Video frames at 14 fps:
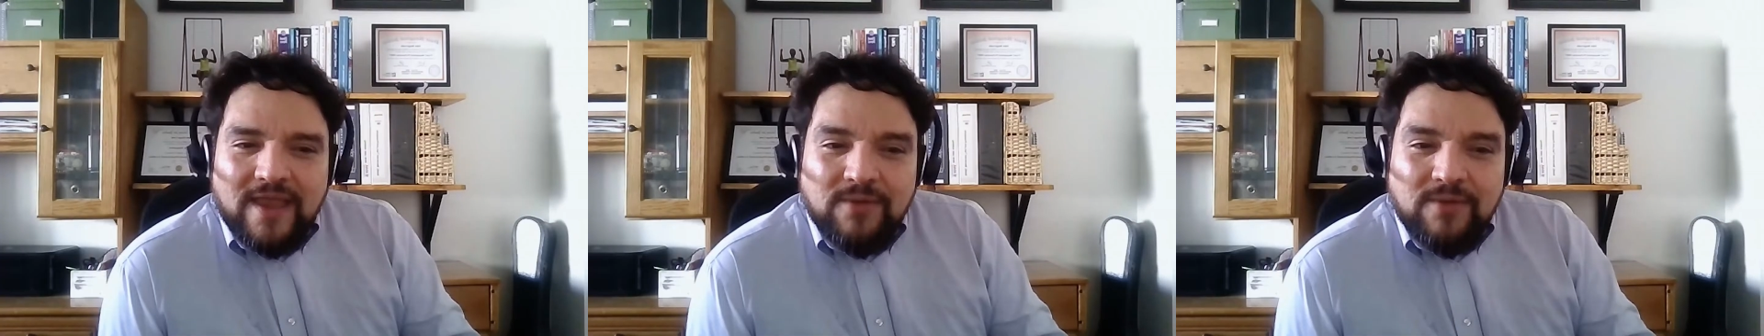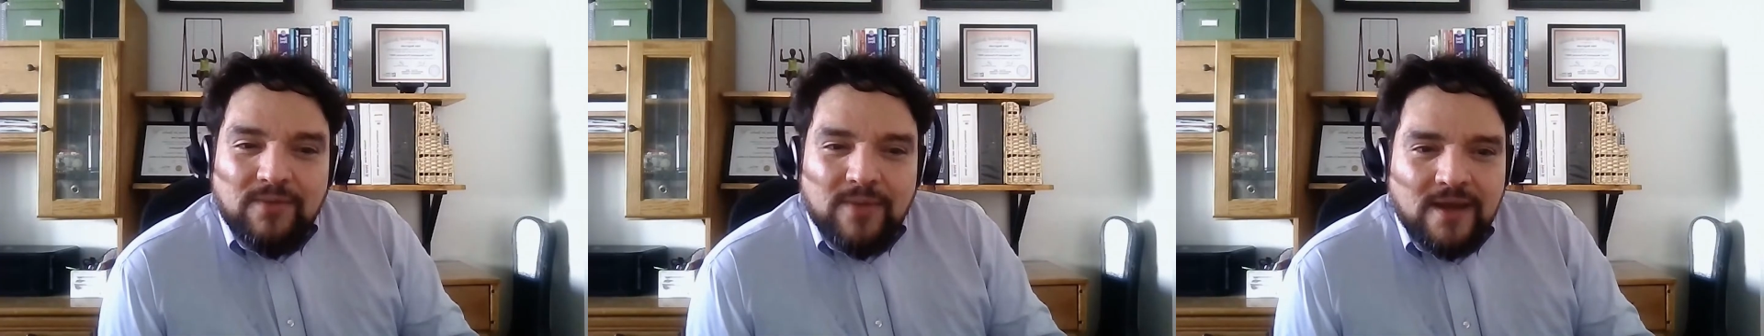
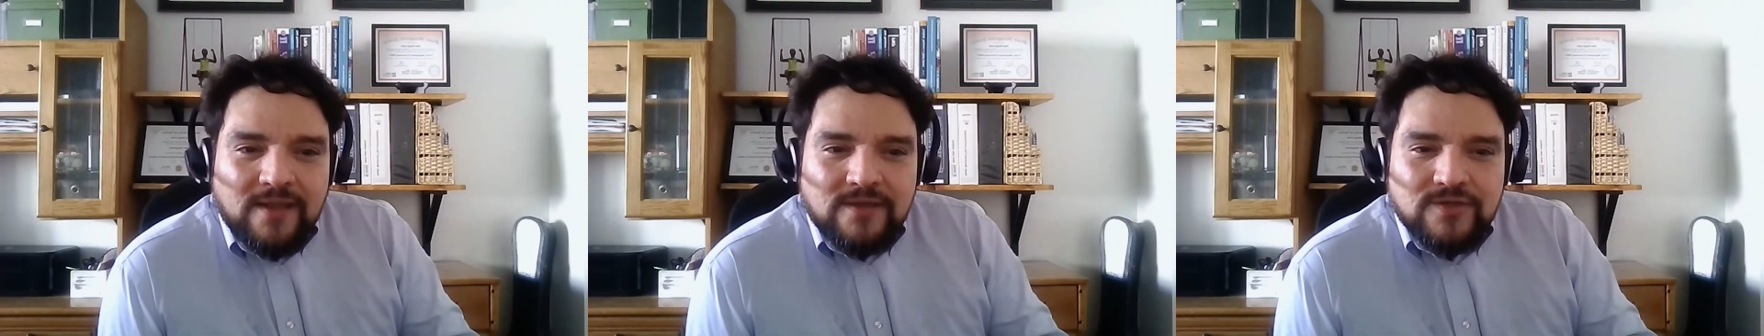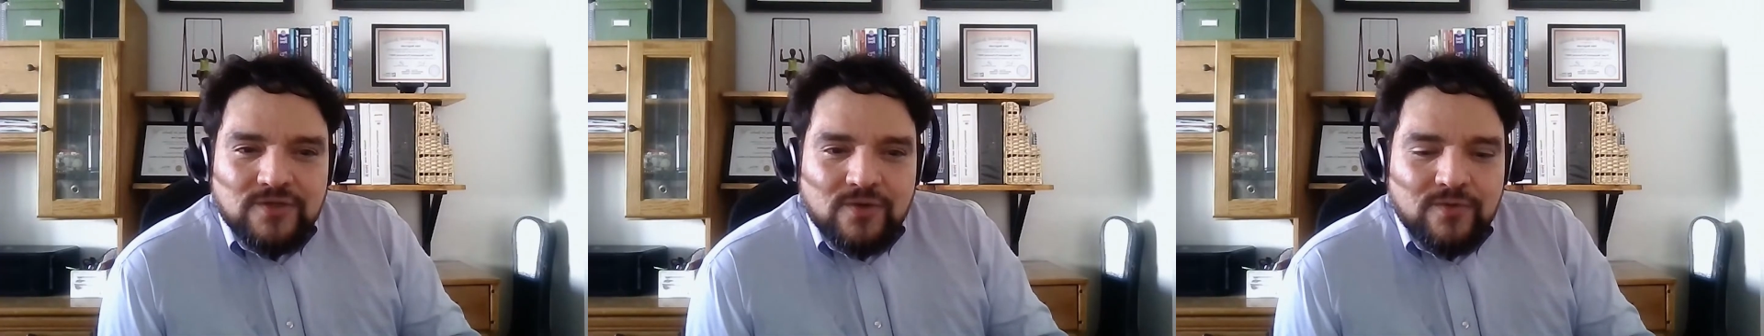Everybody
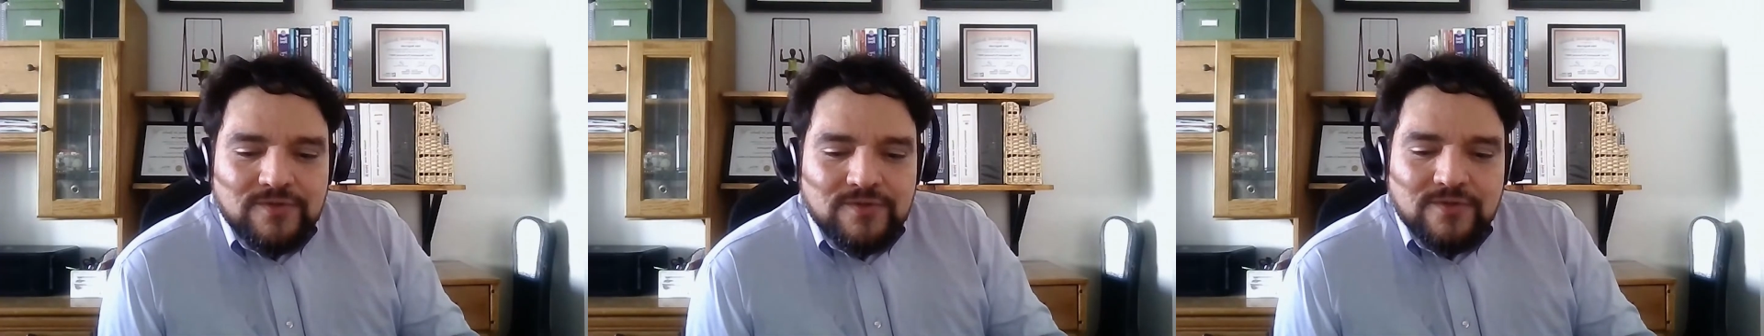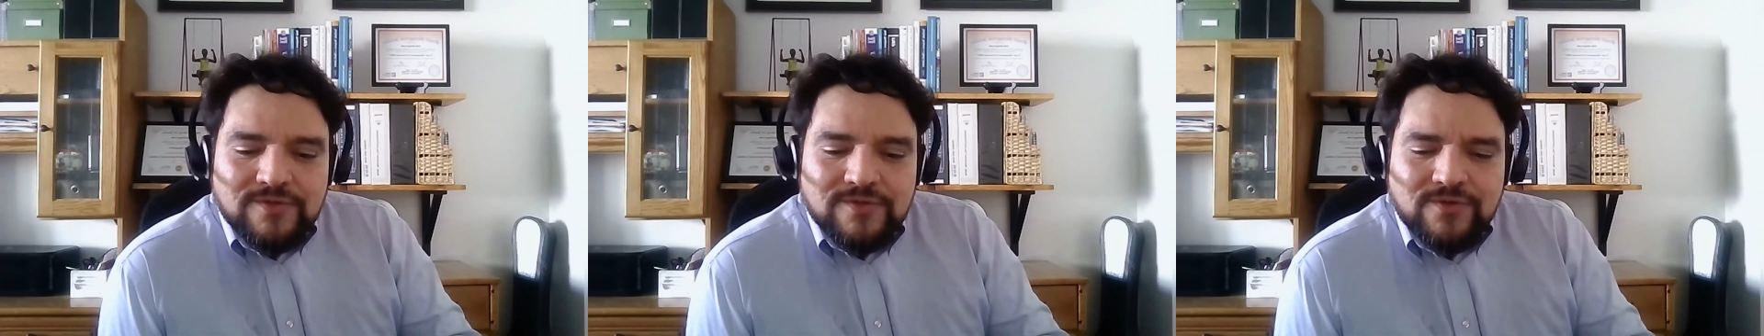
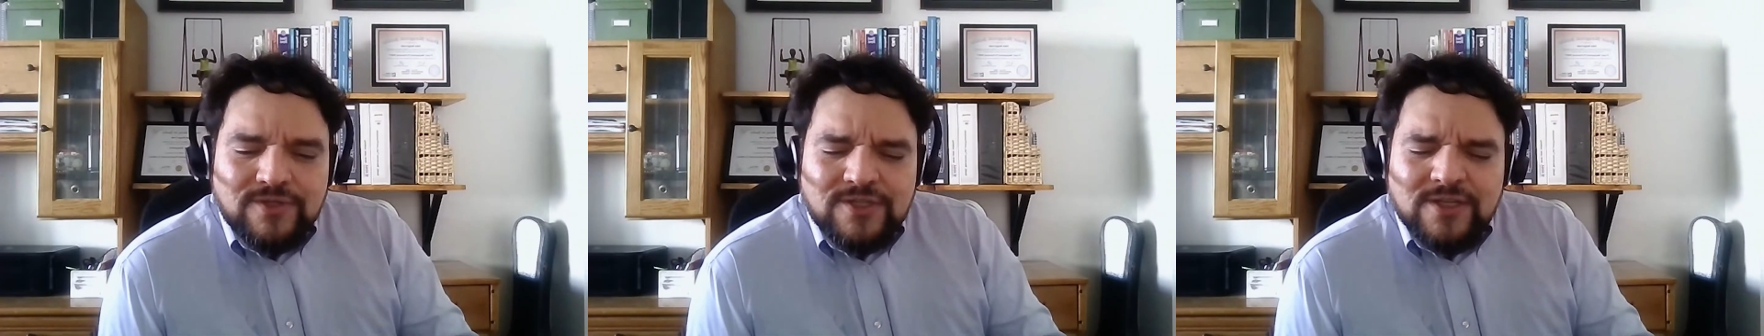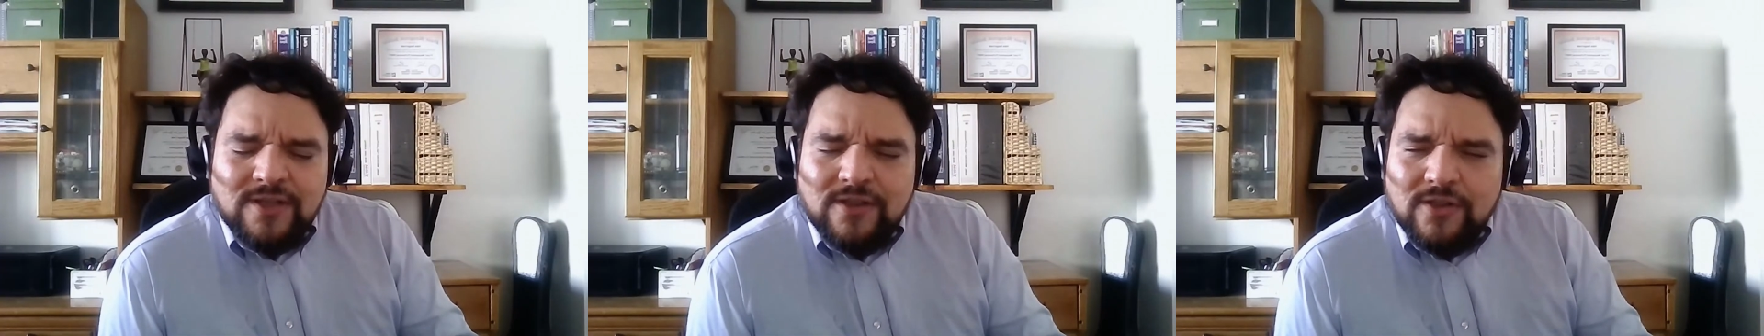shows
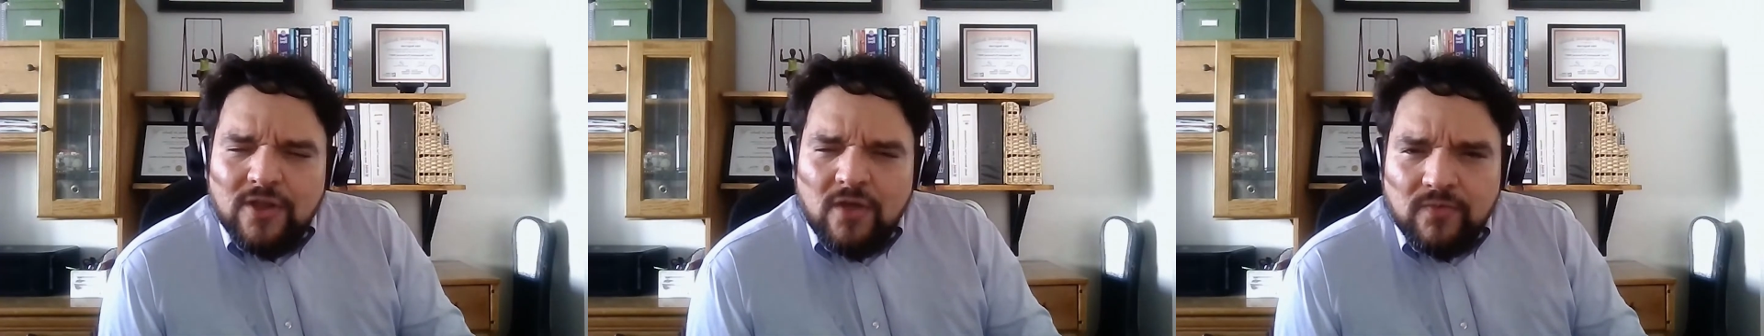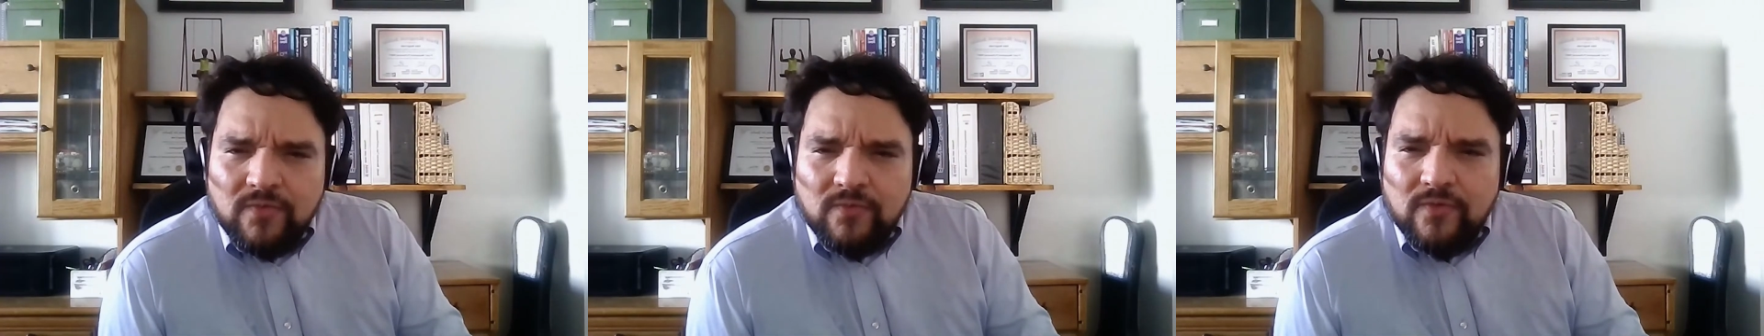such a
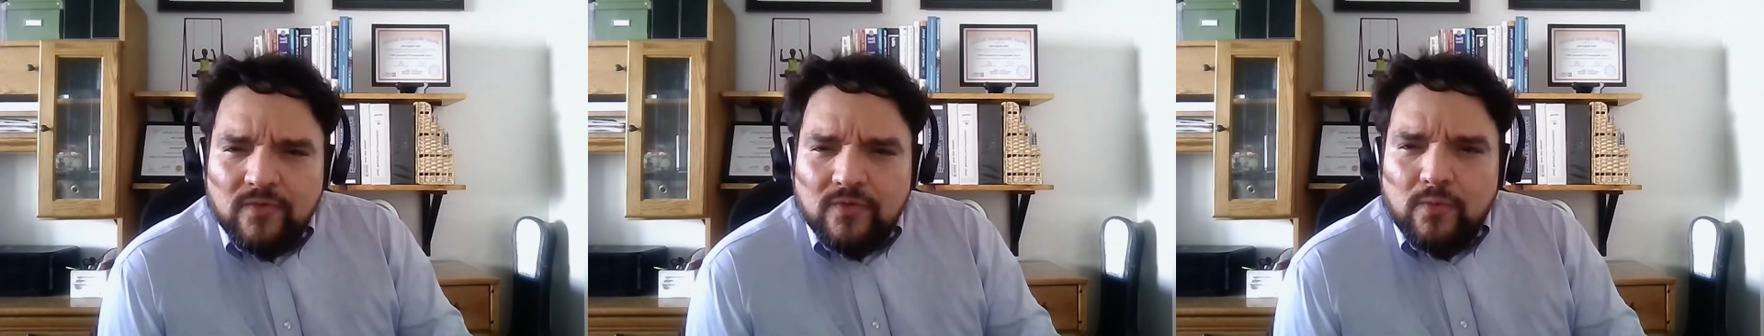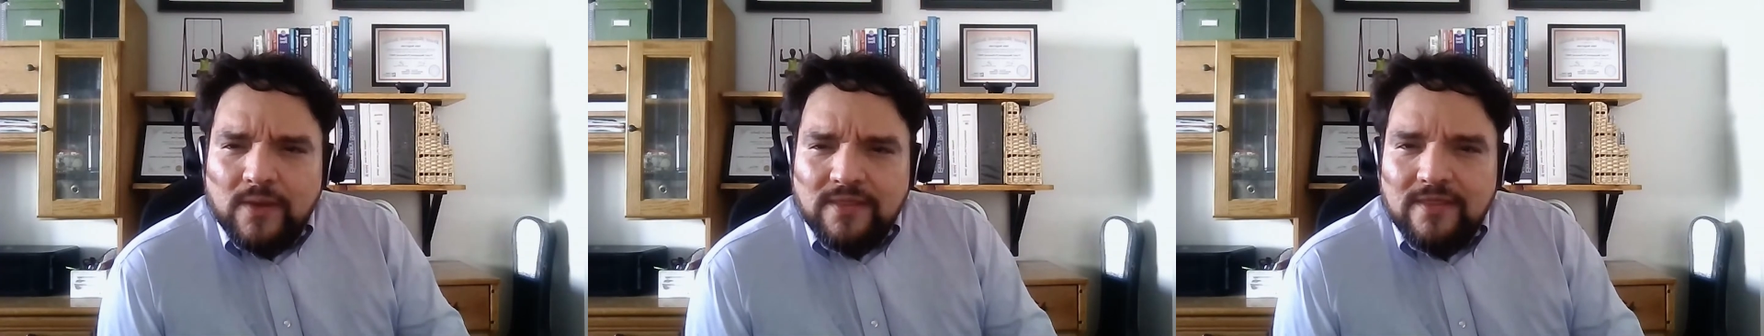love for
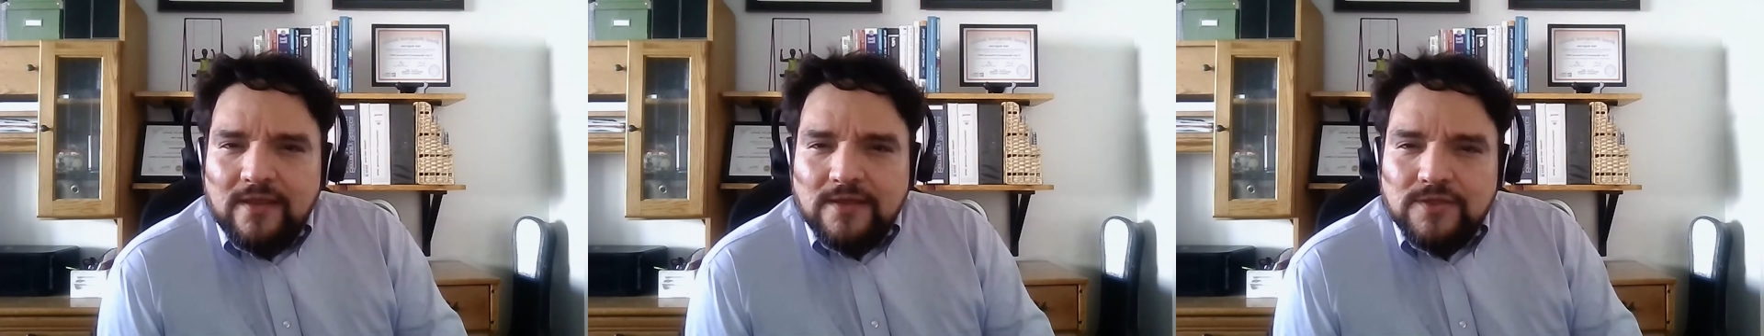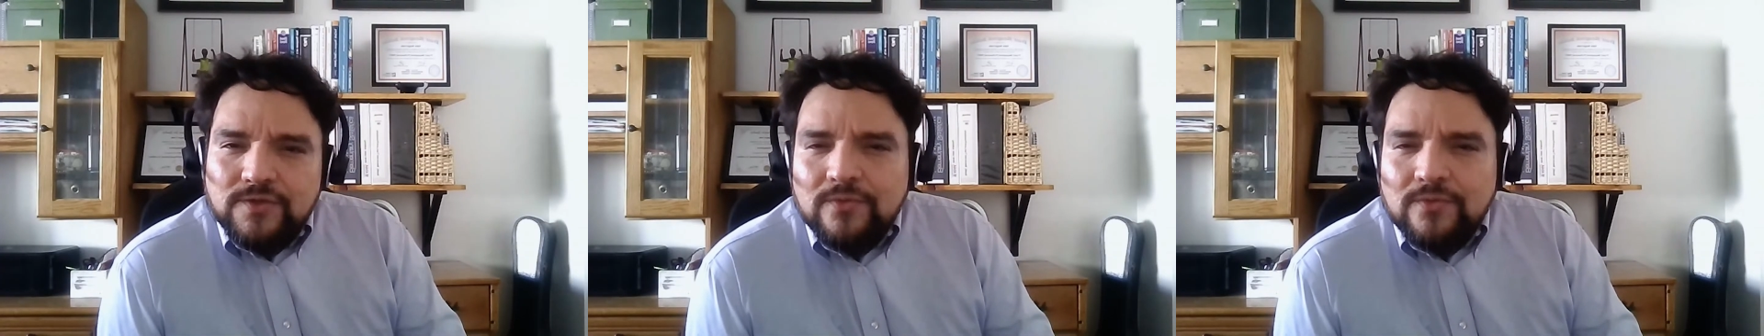what
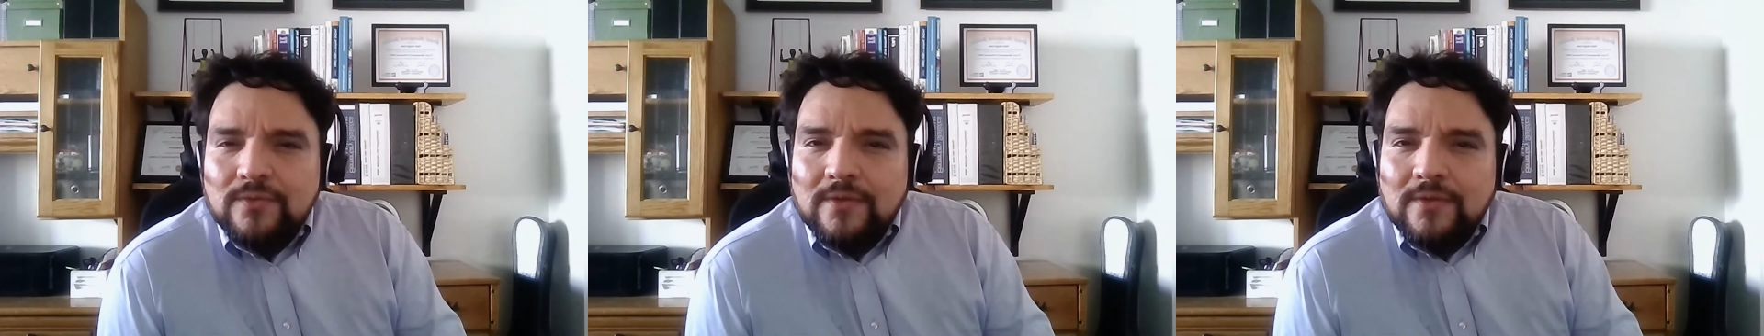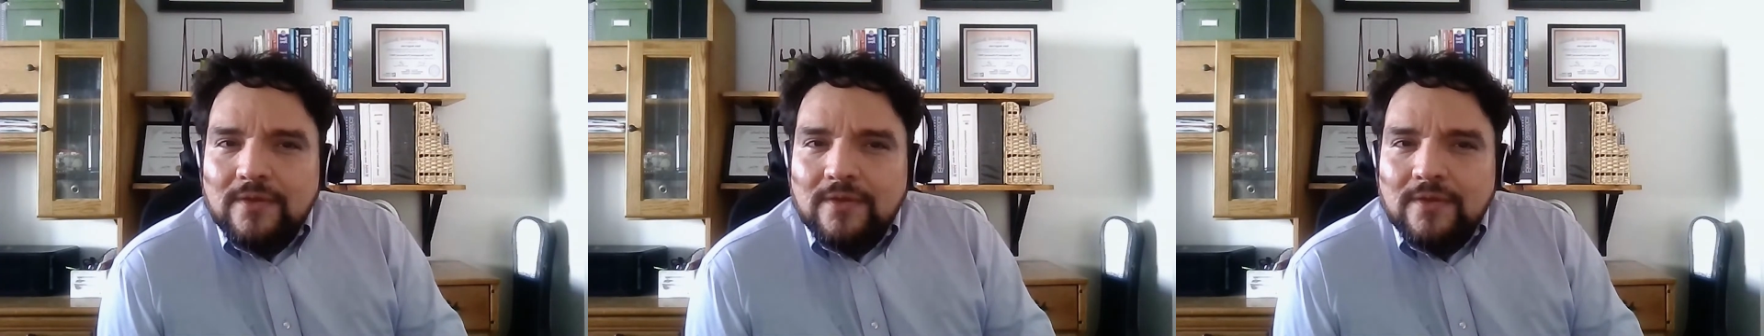they do